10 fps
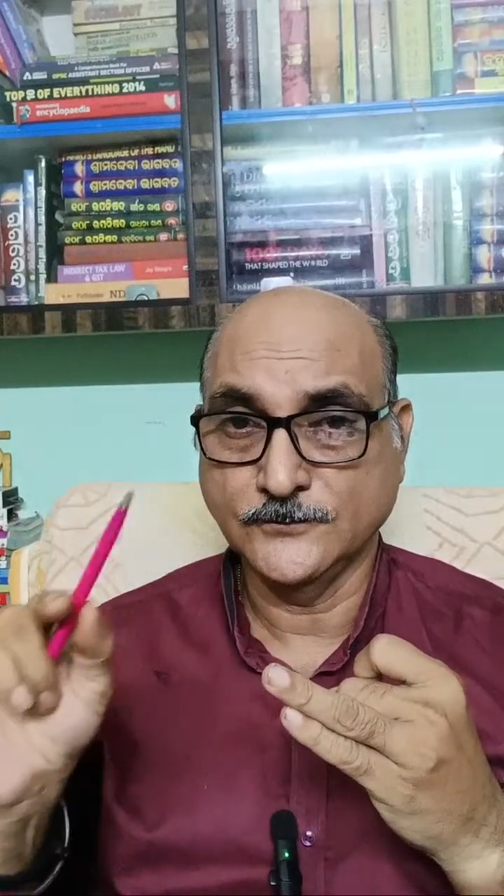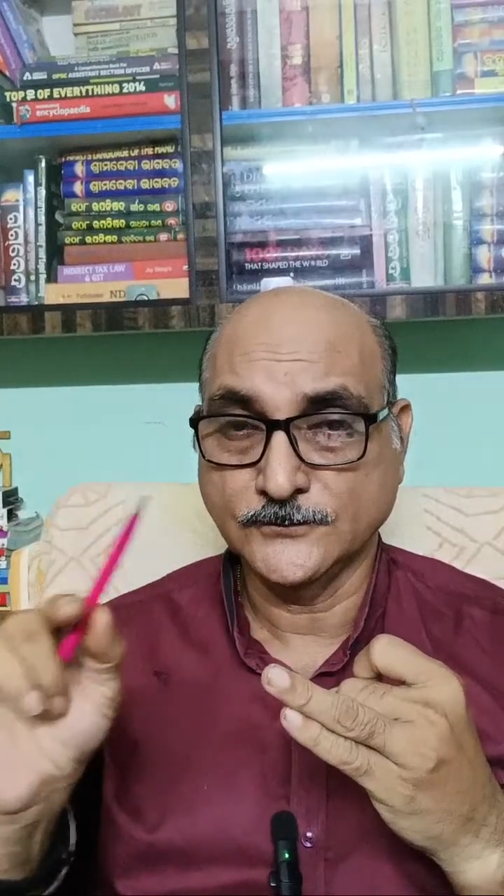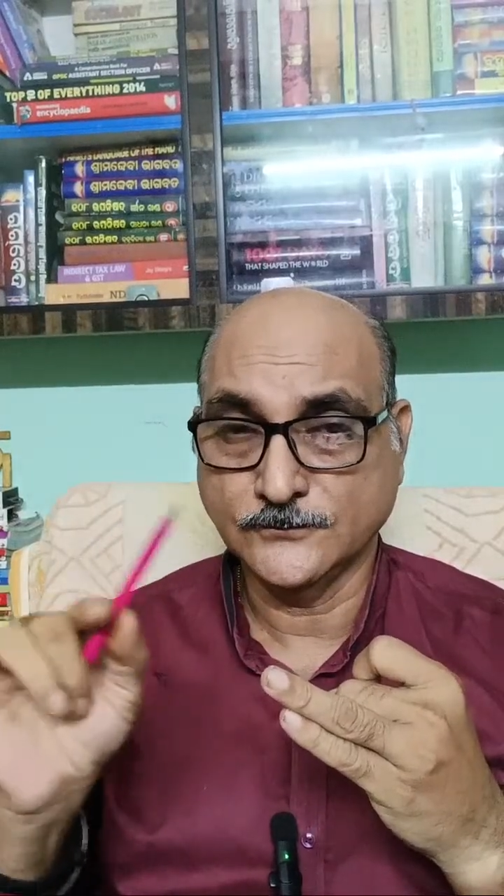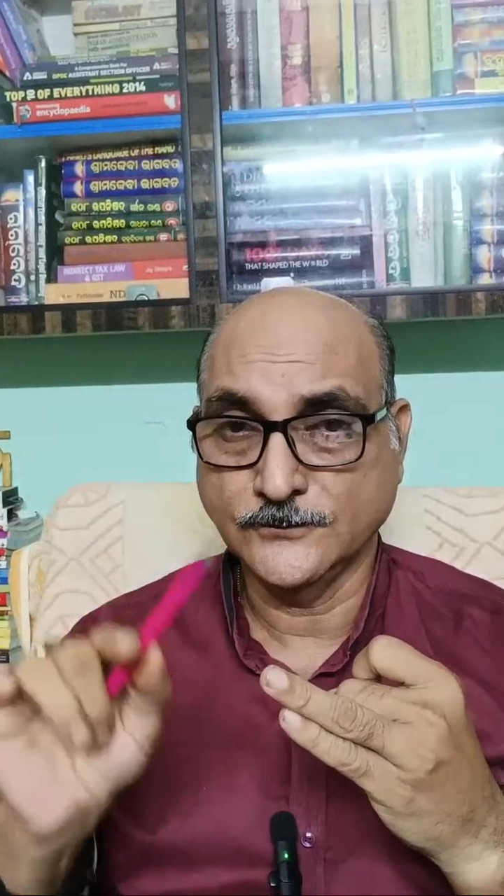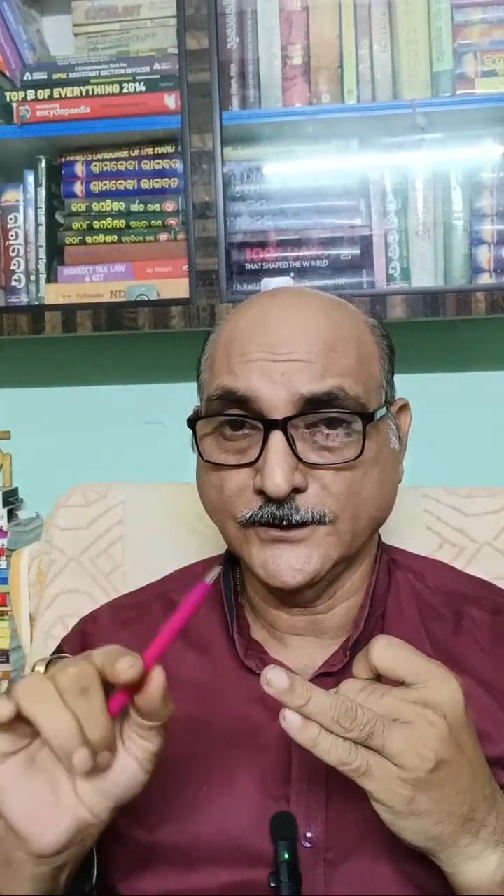
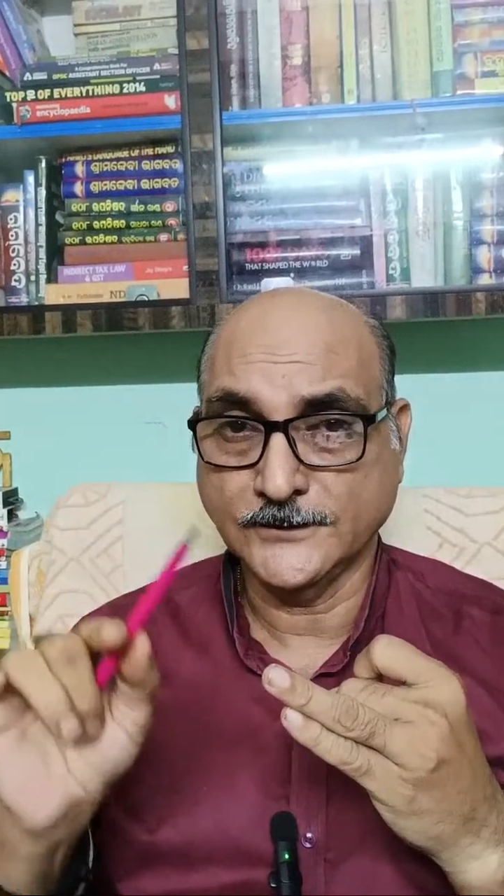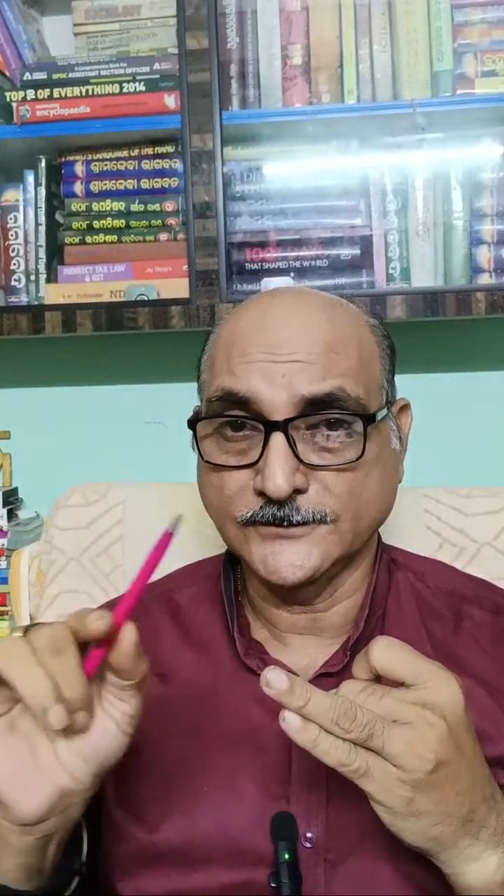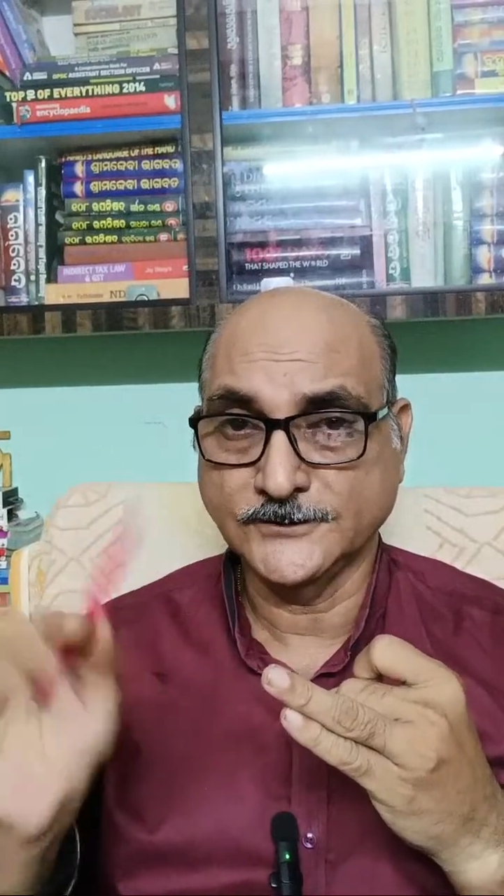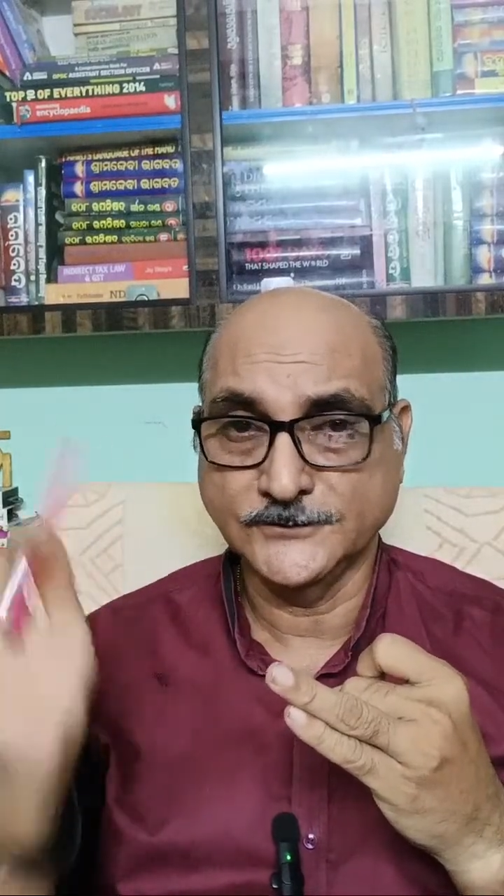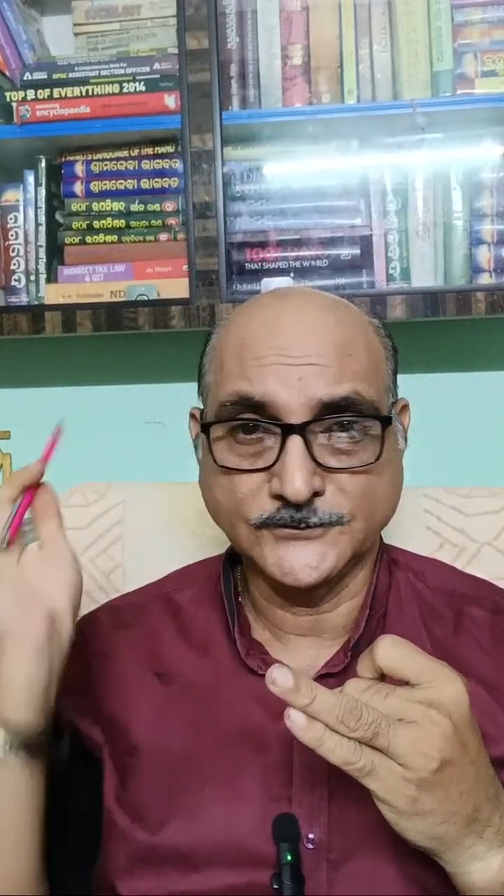goods should
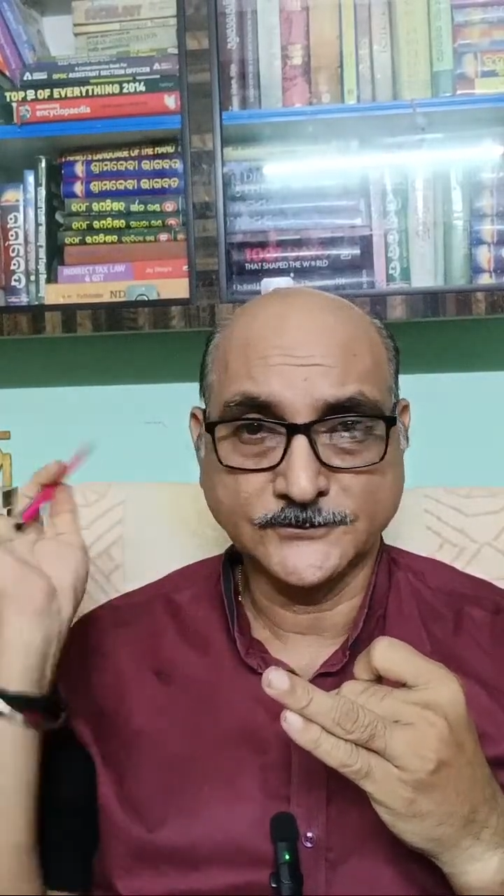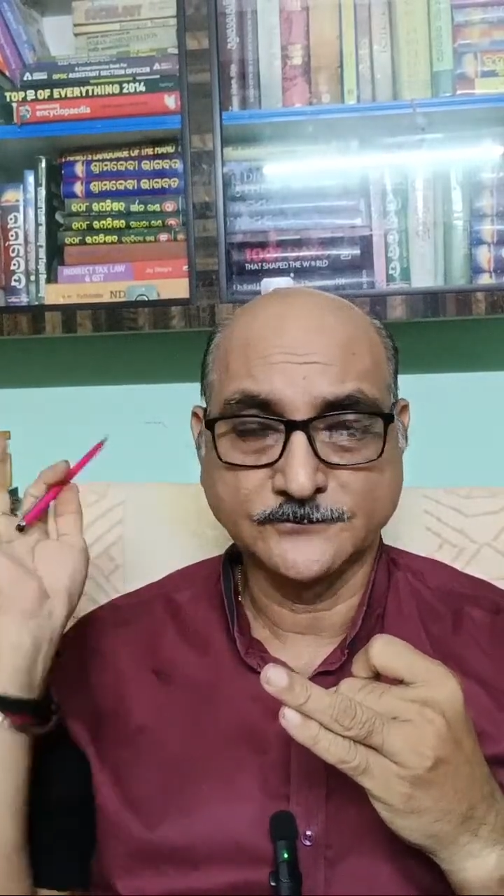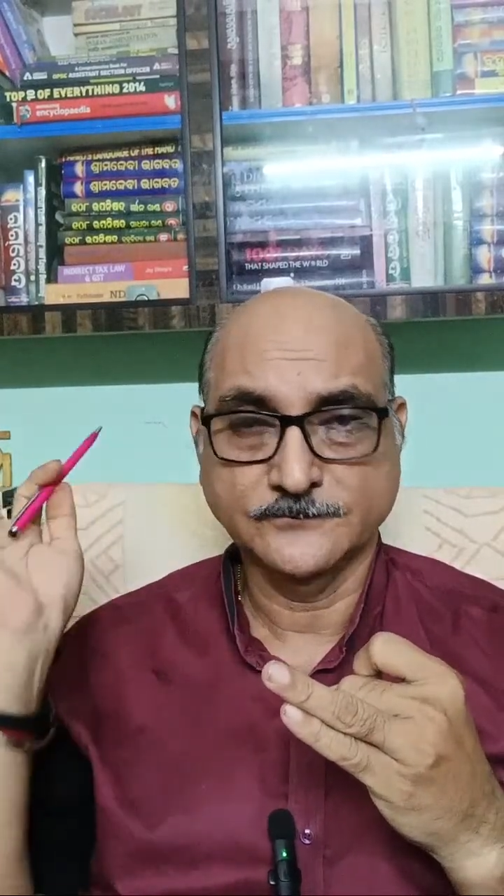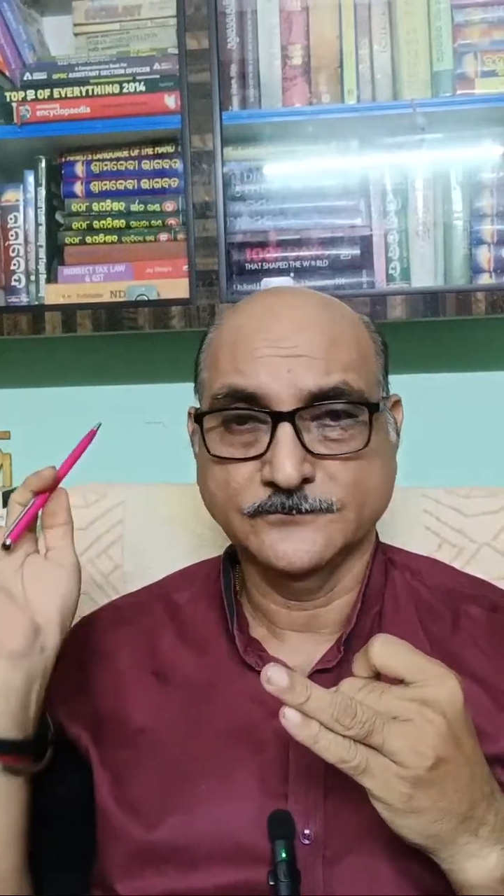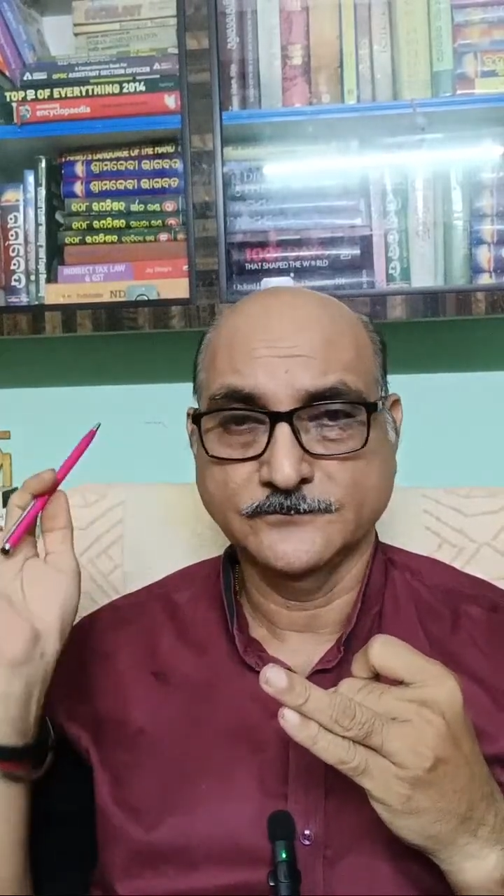not change.